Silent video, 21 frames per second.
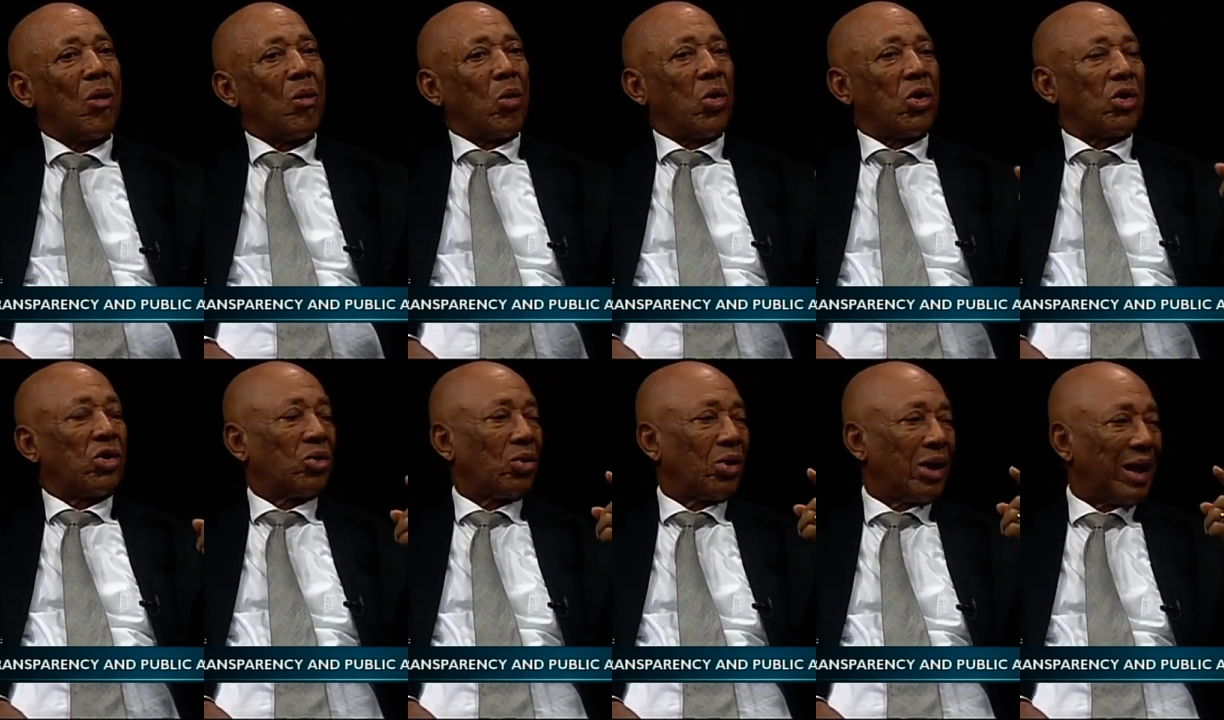
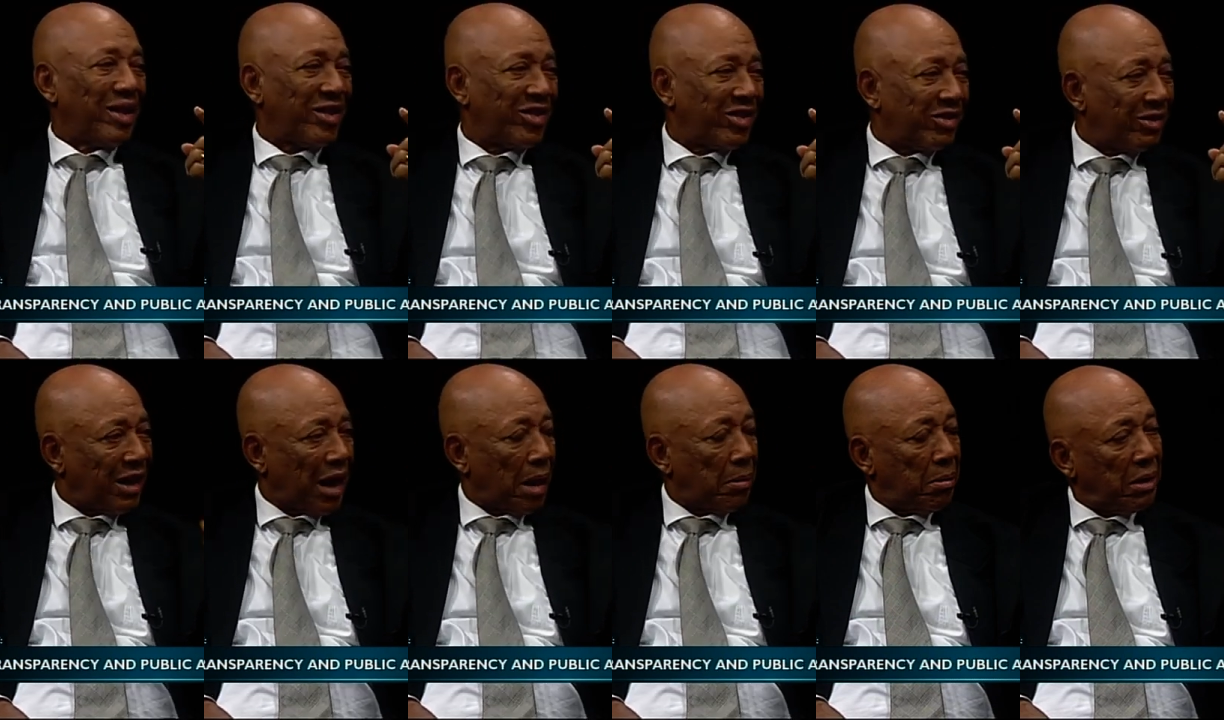was to
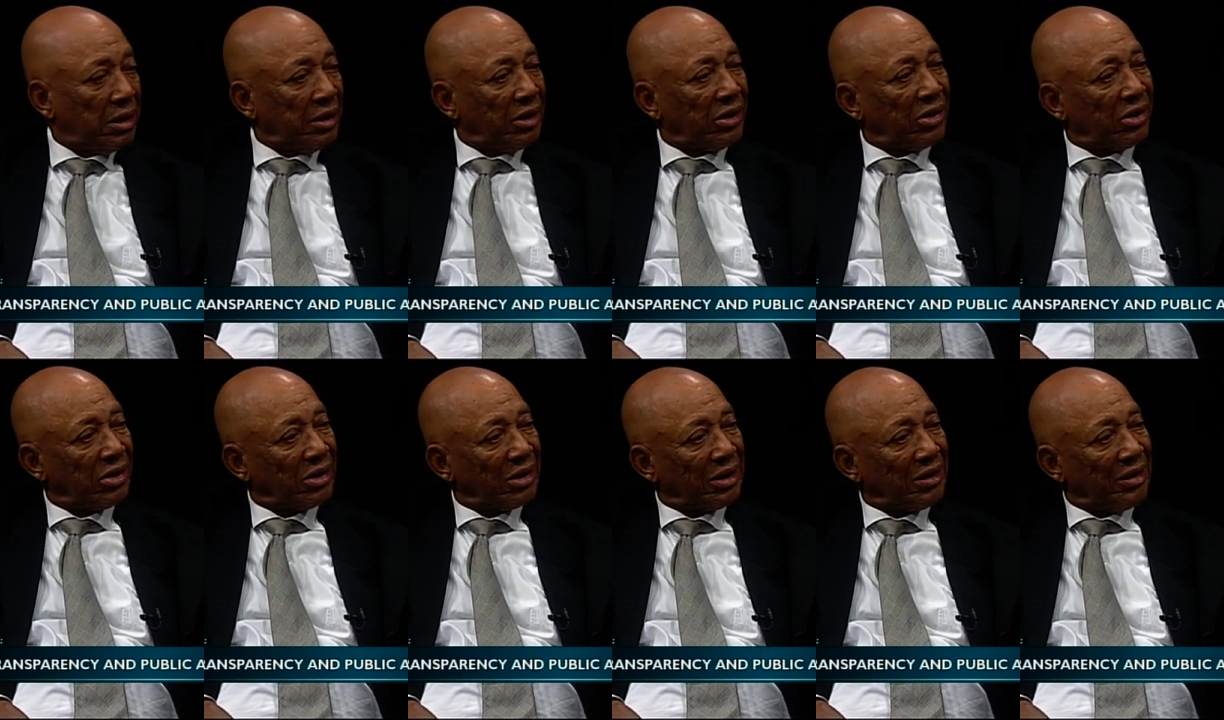
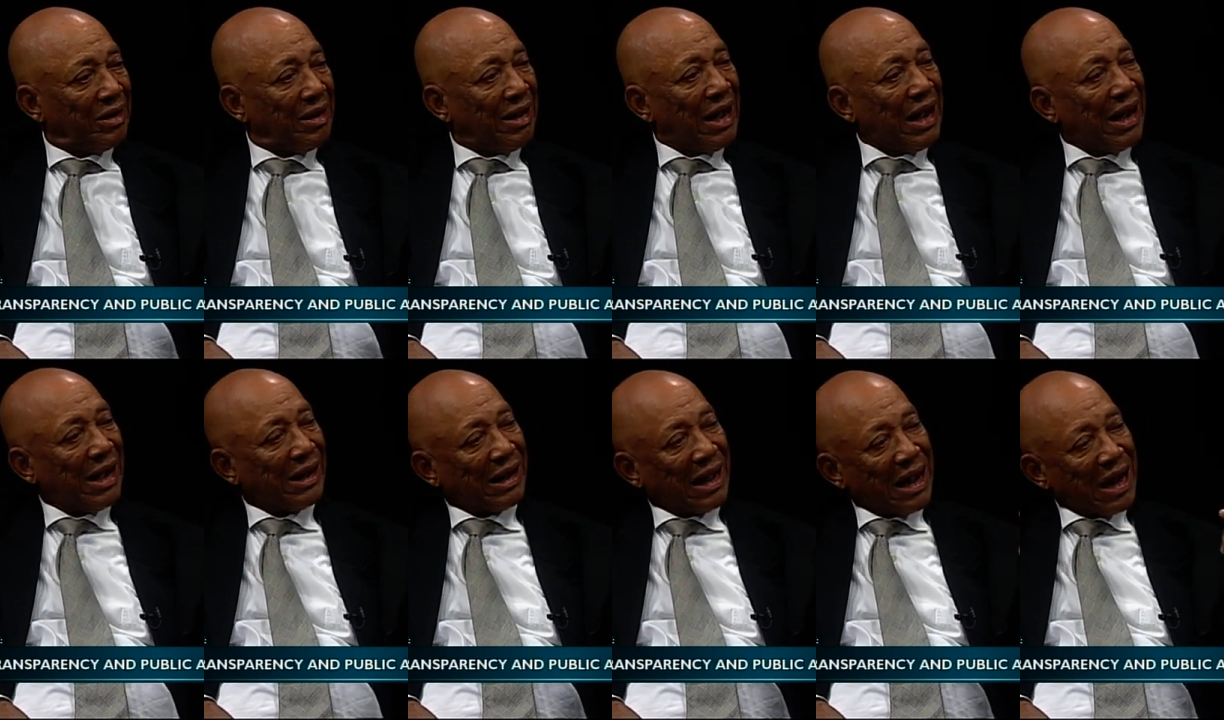establish
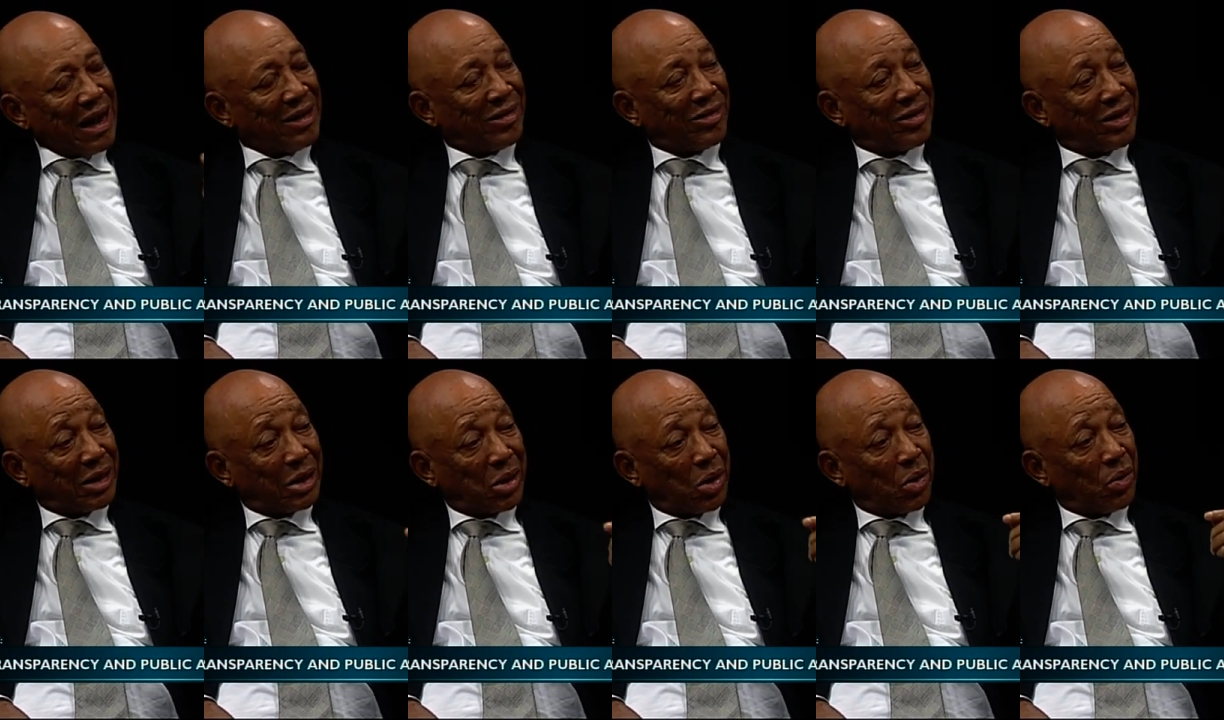an
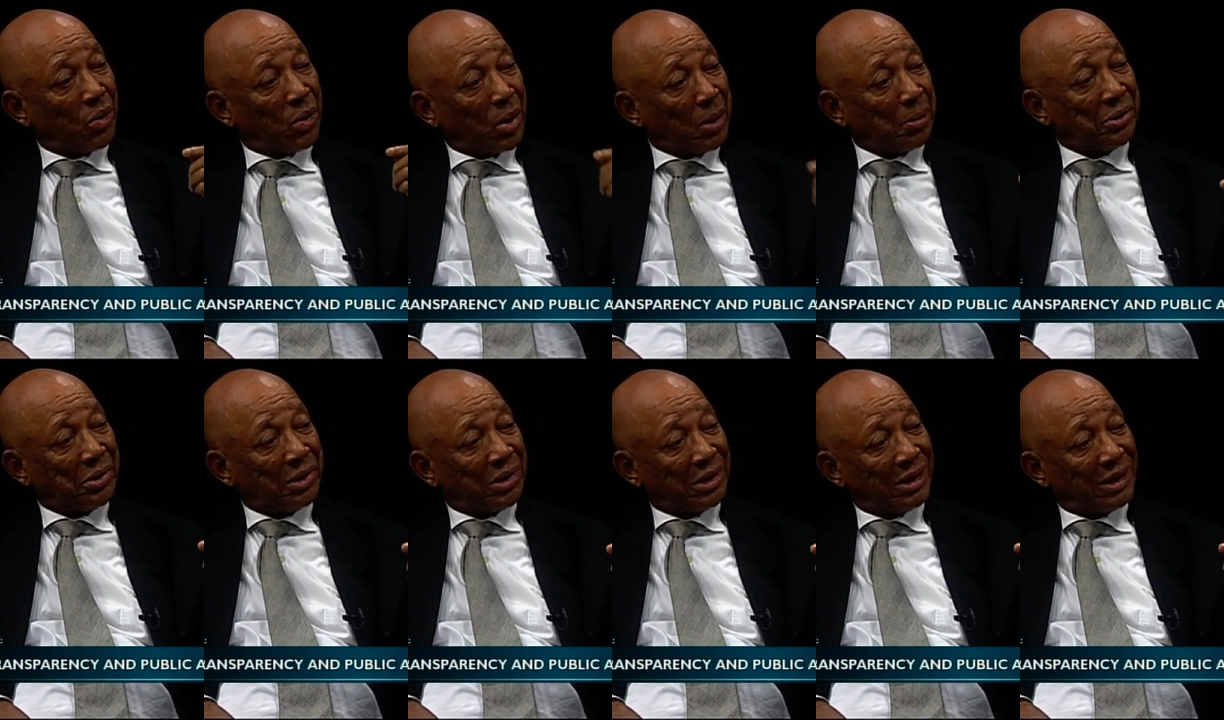
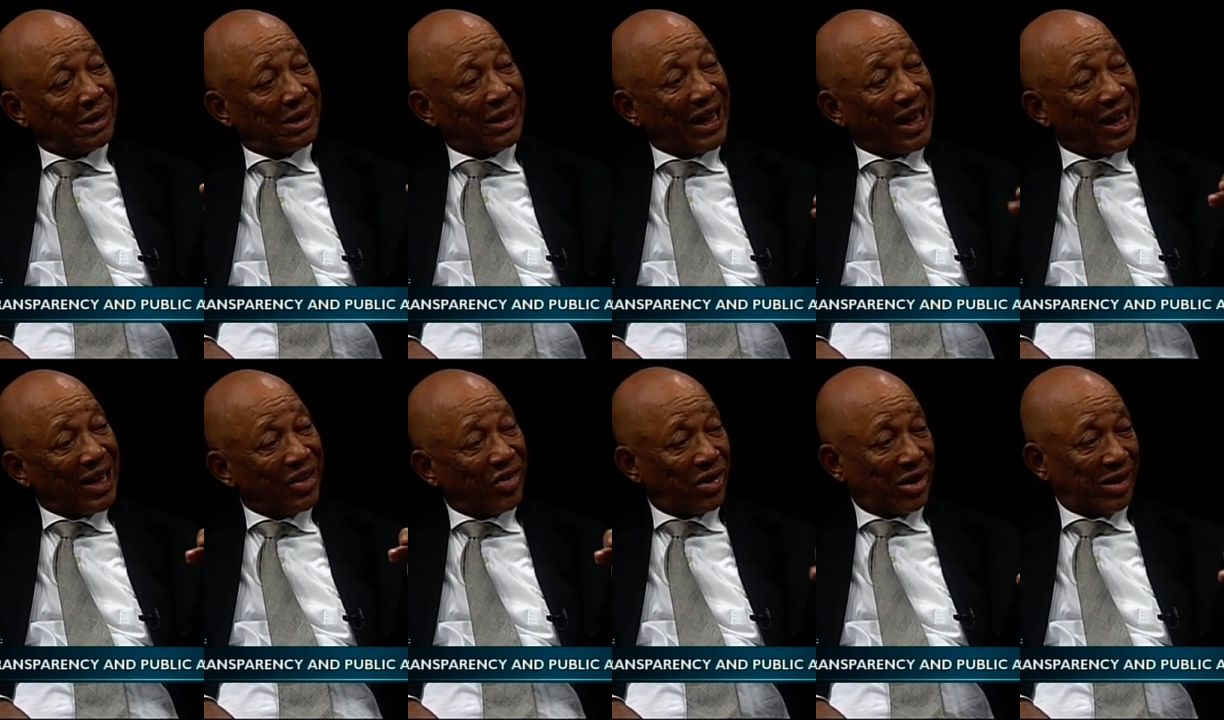anti-corruption
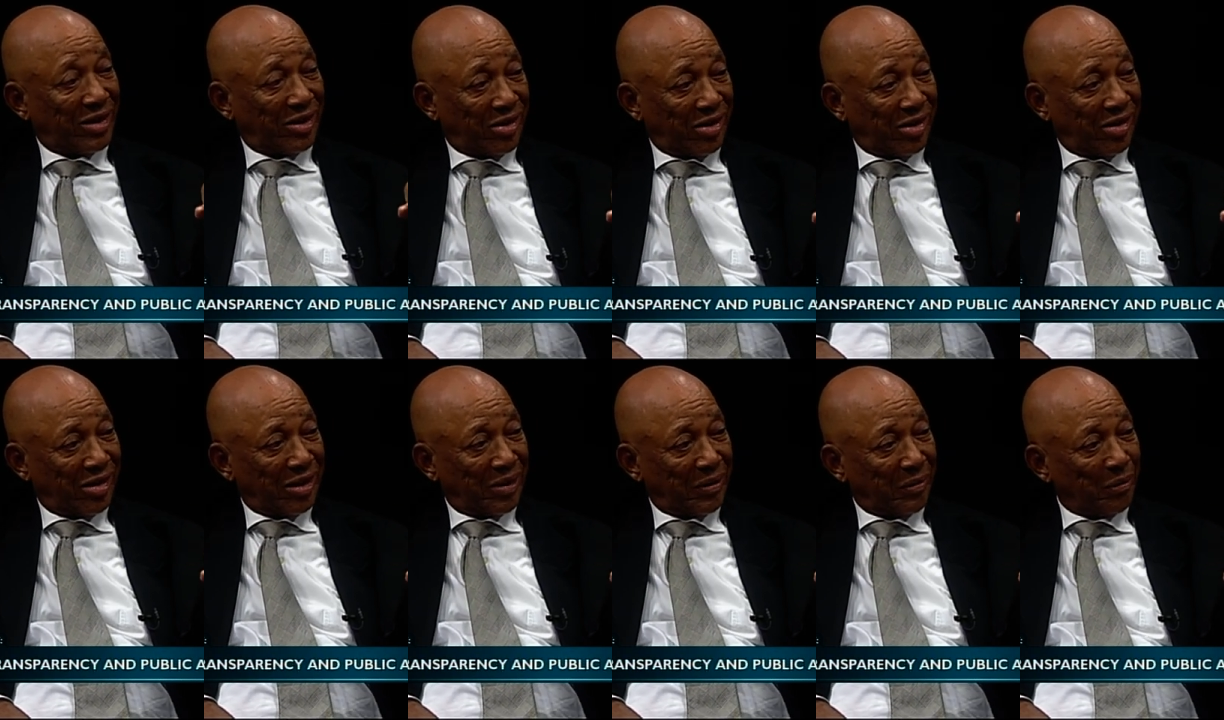
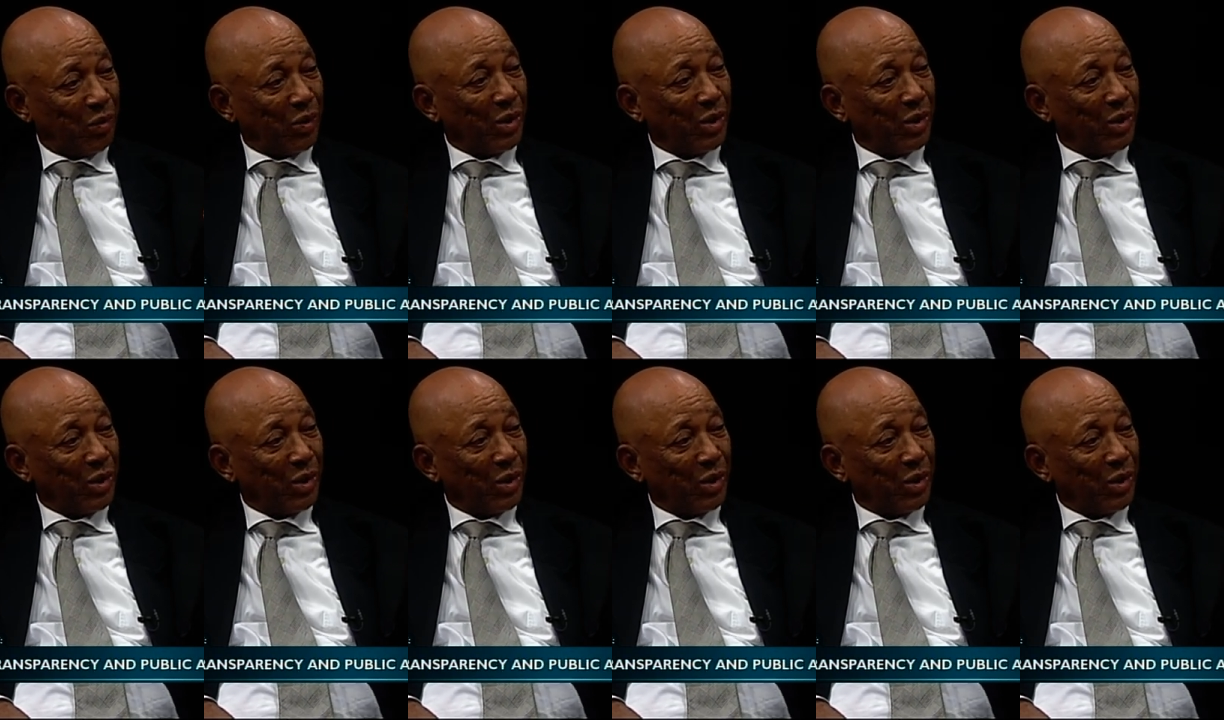agency